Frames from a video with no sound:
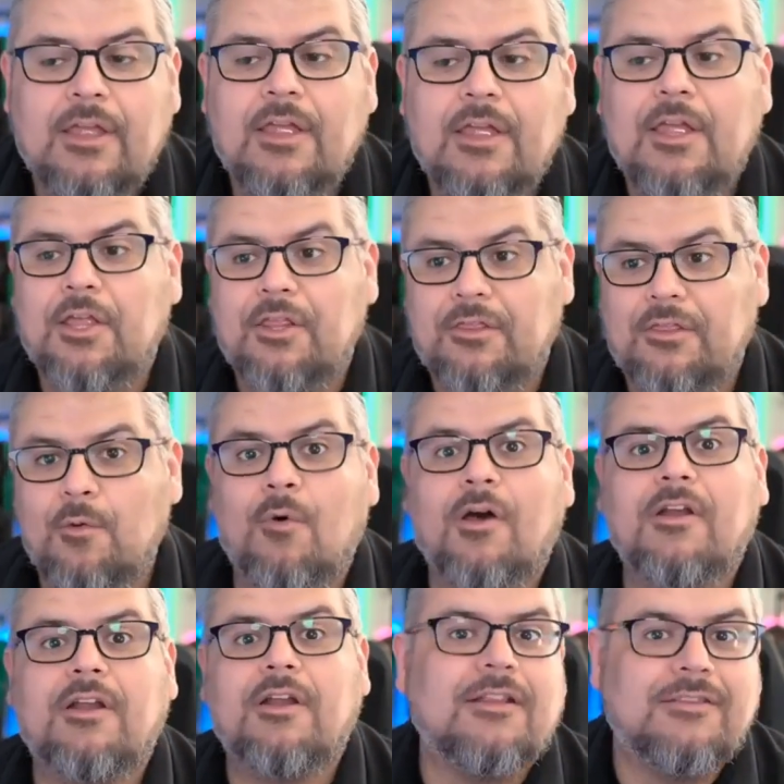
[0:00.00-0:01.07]
They want to
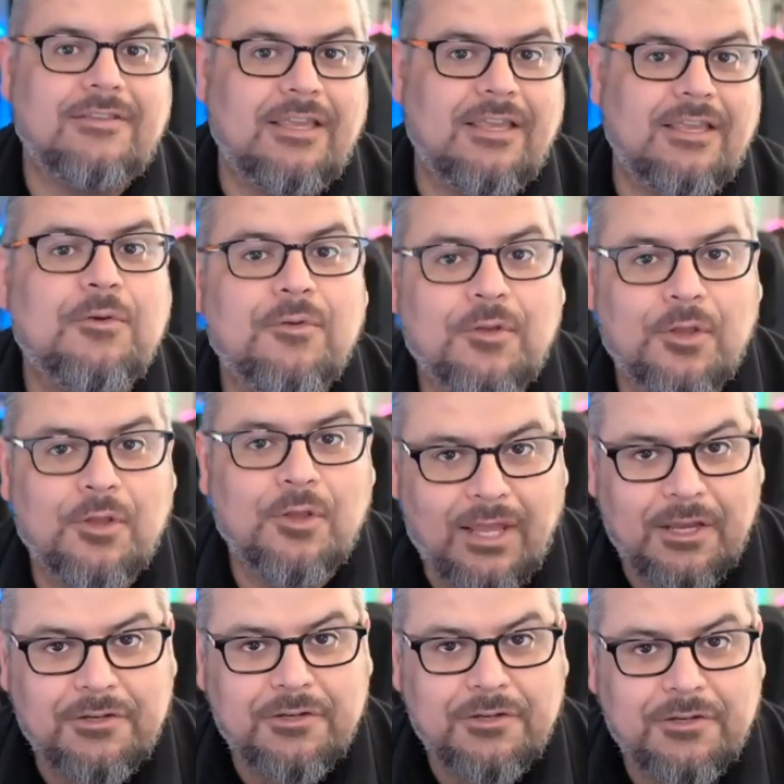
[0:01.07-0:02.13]
continue the
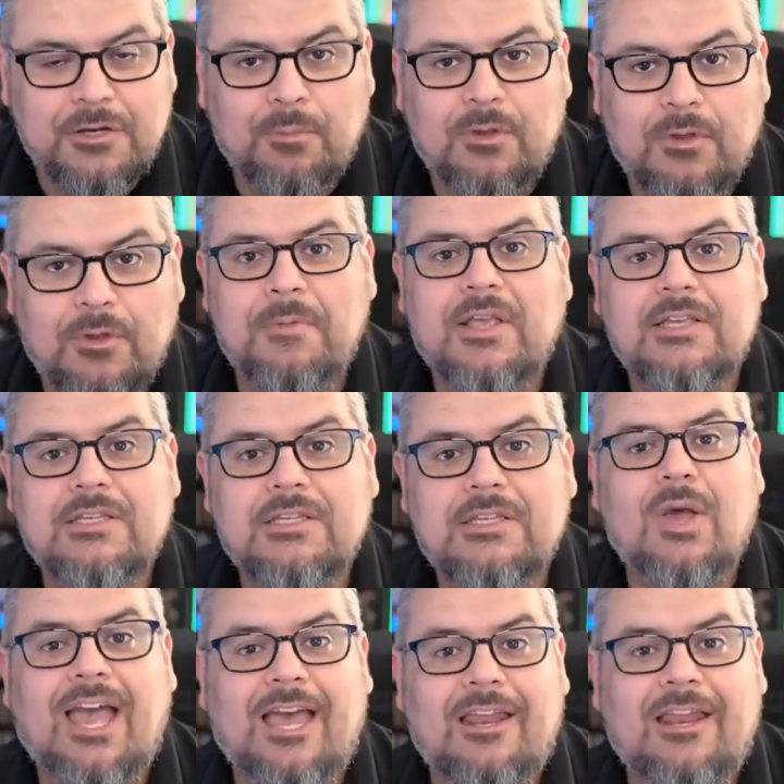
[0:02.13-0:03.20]
relationship with you because you
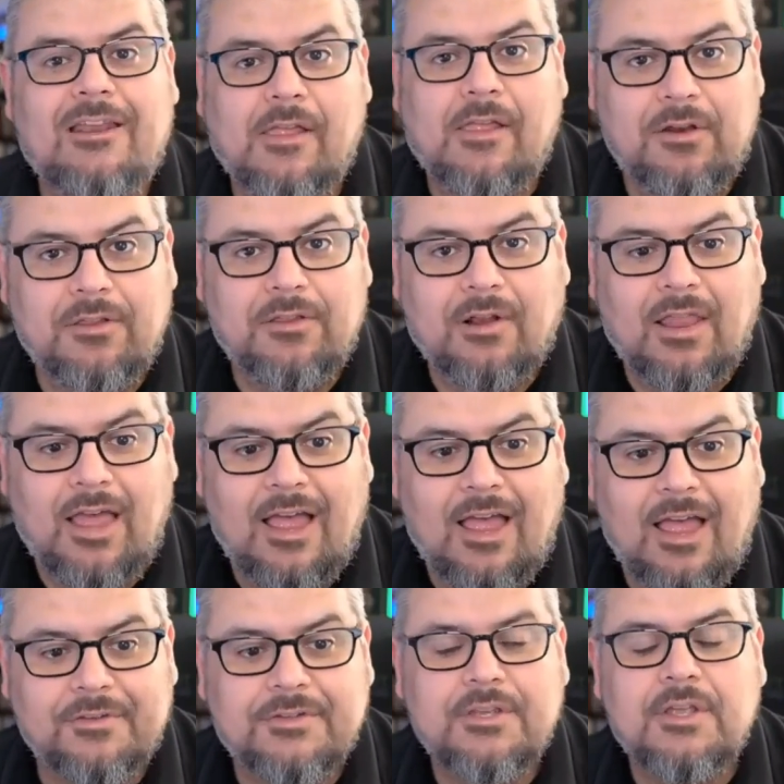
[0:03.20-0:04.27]
add value to their lives.